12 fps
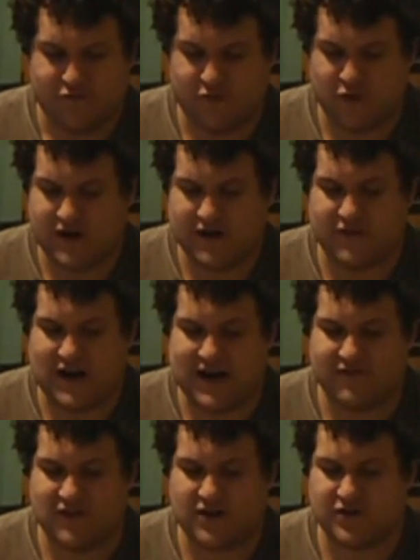
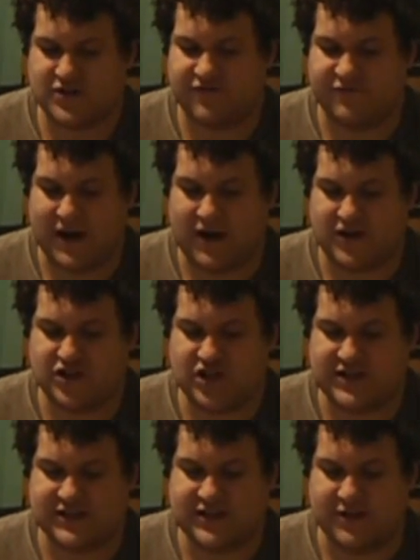45 years of marriage
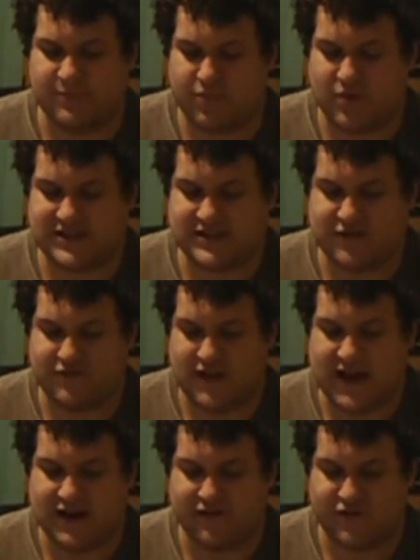is an impressive
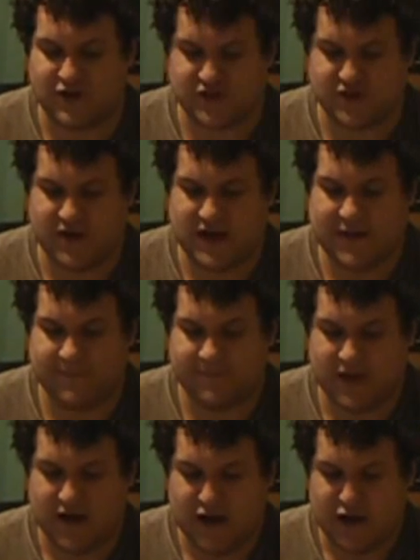anniversary.
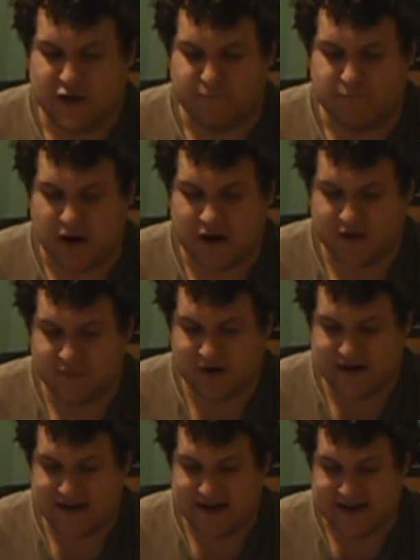
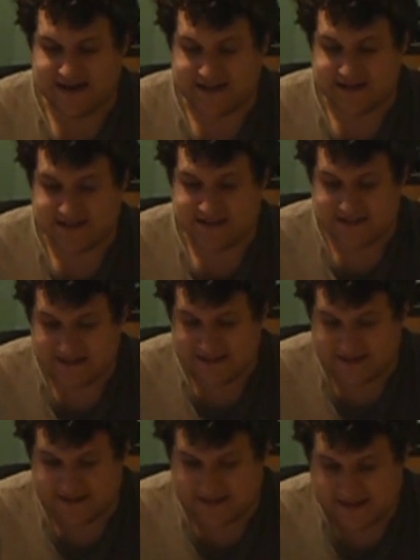Barbara and
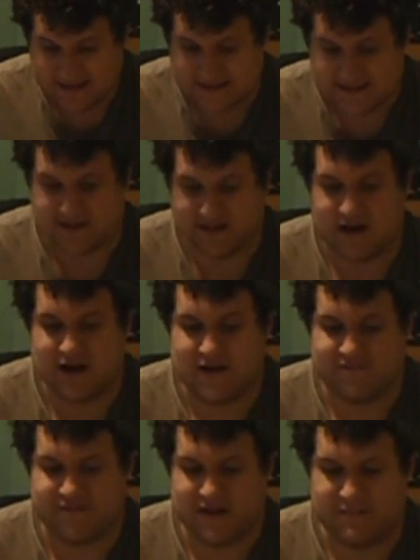
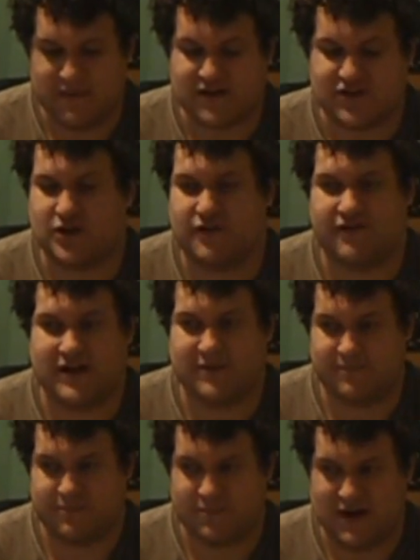Zdzisław. I'm not sure if I
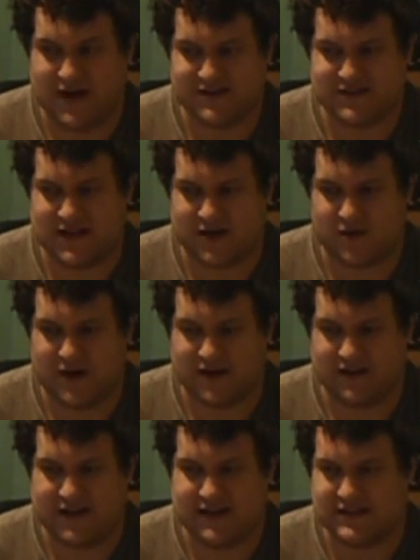pronounced that
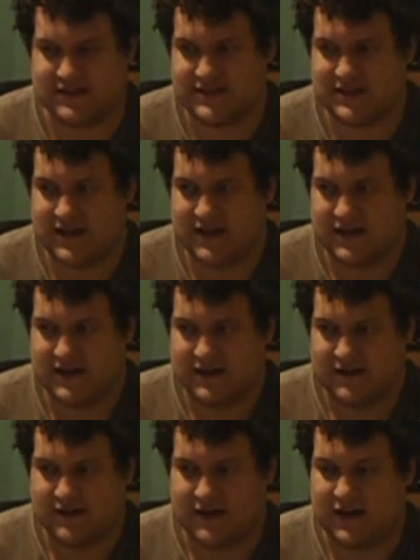correctly because
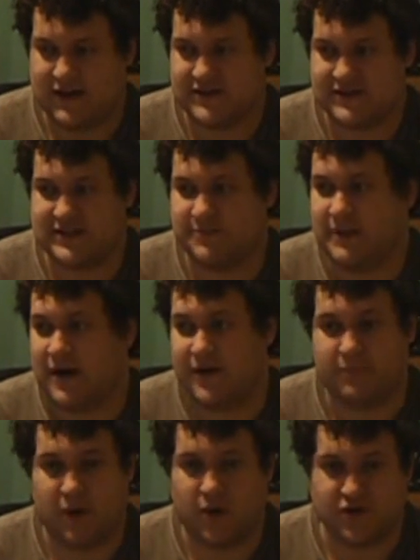uh, this is about
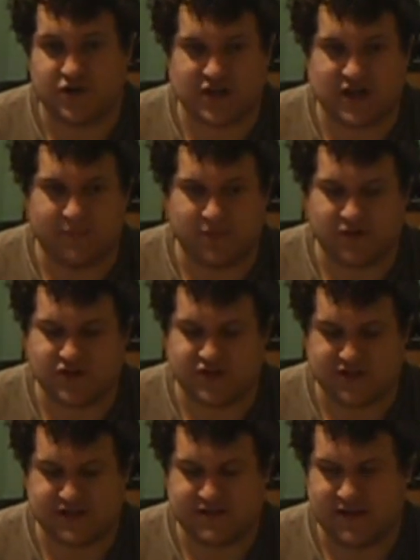a Polish couple.
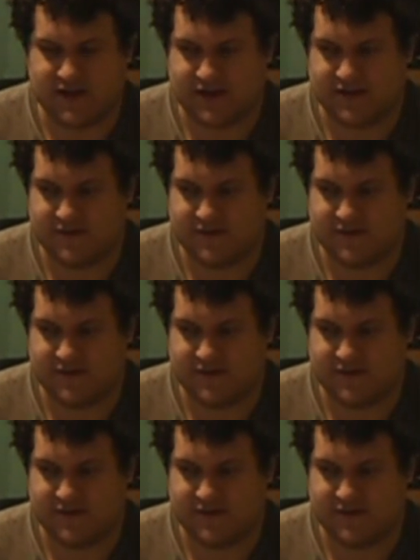Just uh,